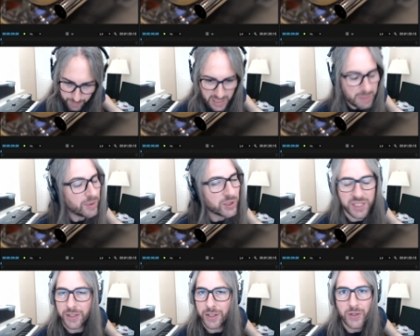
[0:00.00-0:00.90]
People are
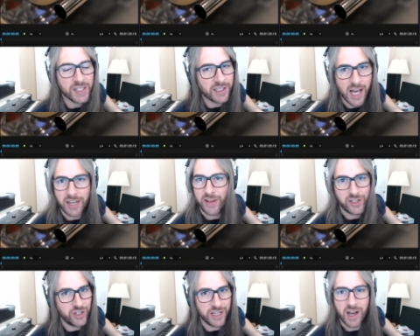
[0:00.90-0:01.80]
still using a lot of
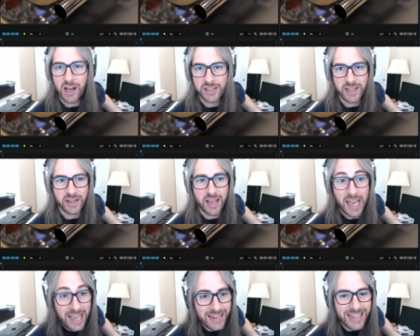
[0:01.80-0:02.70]
HD content,
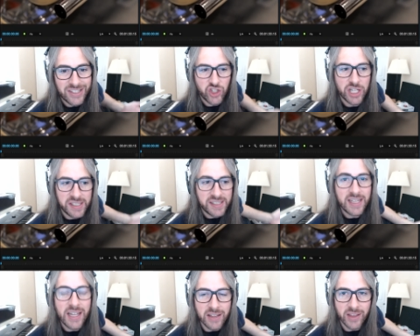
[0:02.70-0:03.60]
and it's just
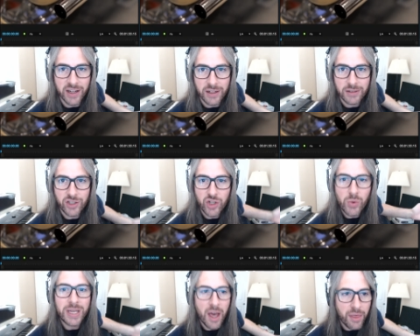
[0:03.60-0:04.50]
sitting there
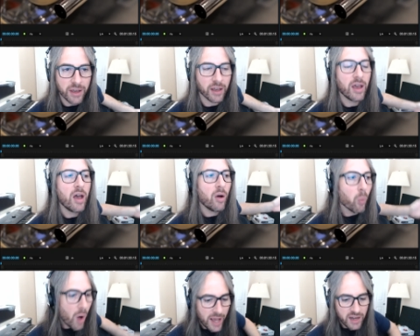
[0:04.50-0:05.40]
doing nothing.
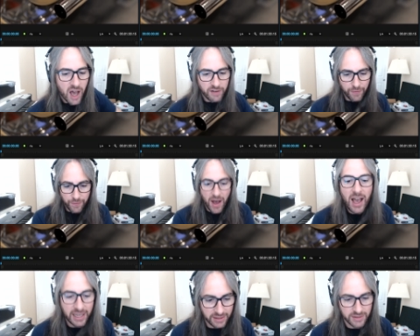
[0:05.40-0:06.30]
Why not
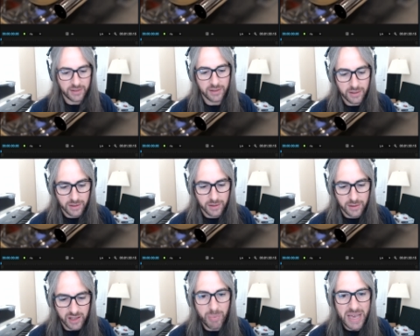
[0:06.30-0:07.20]
find
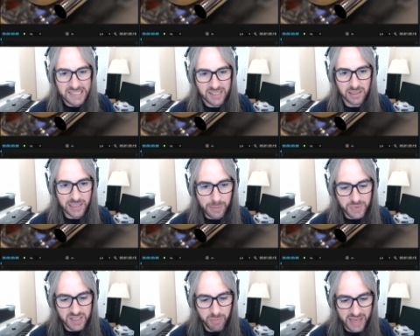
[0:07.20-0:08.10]
the best
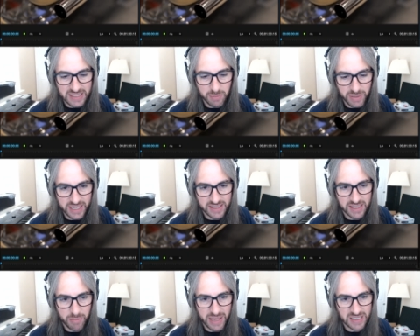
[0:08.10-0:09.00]
clips, the best bits,
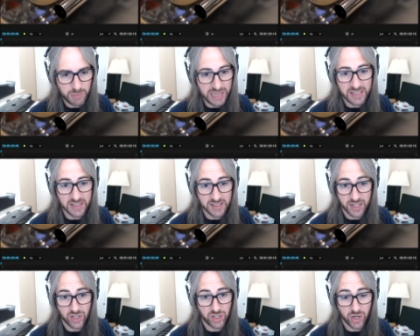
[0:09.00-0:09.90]
the best pieces? I
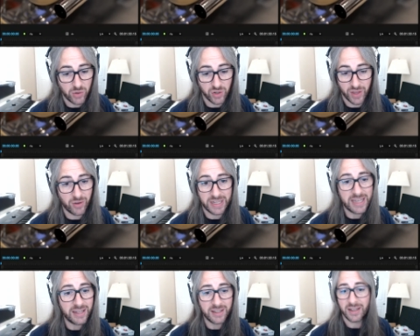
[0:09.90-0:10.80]
just showed you. They don't
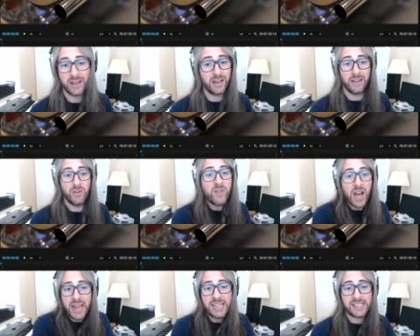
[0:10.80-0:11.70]
need, if you've
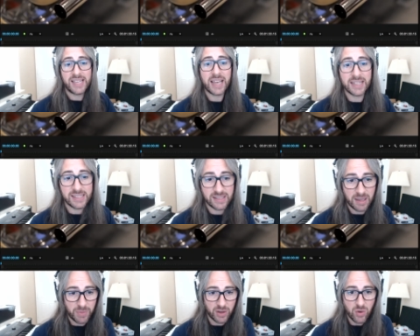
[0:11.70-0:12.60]
got 8 seconds of
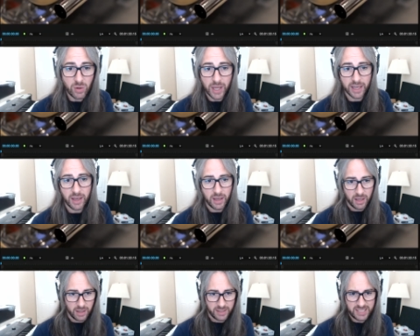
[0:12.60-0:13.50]
something cool, like,
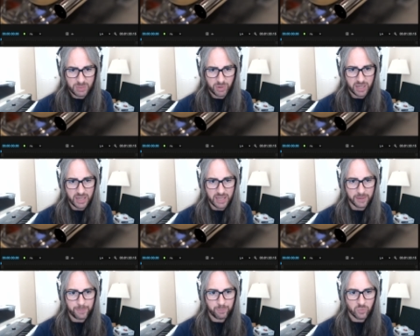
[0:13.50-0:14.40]
this is pretty neat.